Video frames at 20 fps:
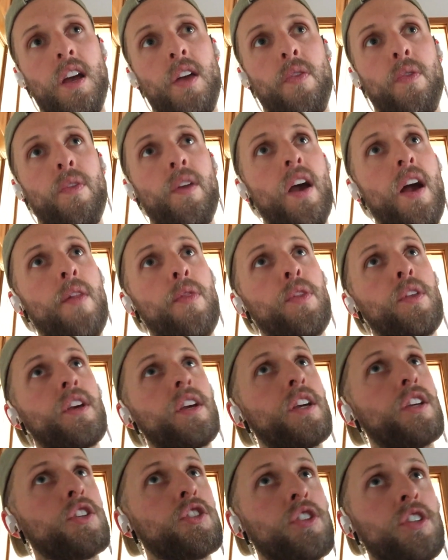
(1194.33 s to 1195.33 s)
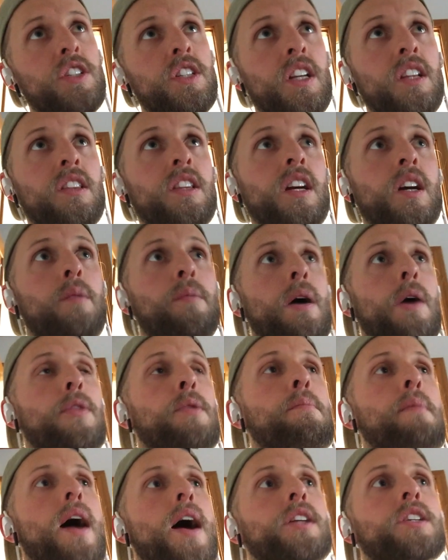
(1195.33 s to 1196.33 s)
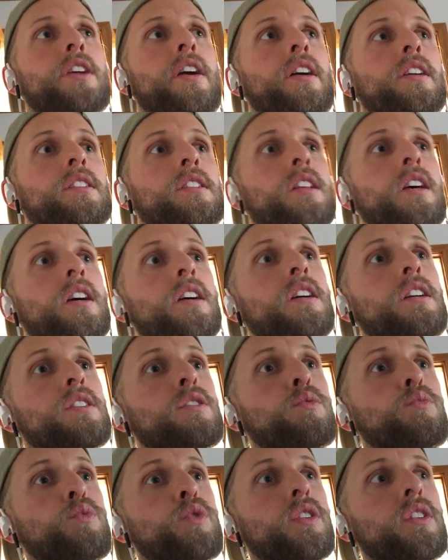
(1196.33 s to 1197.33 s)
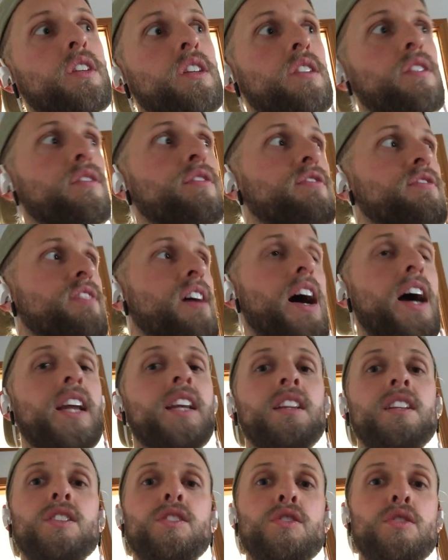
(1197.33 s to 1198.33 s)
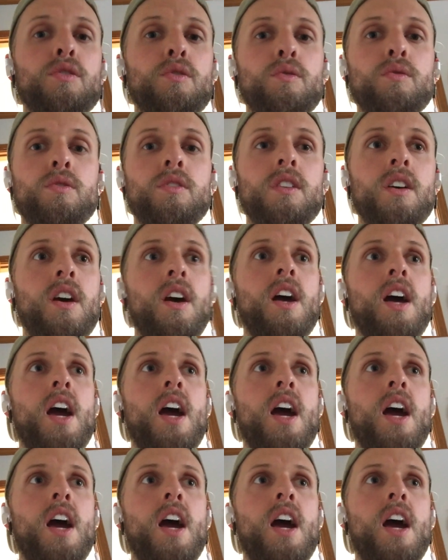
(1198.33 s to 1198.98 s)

And the interesting thing about the magic is that it's really finely tuned,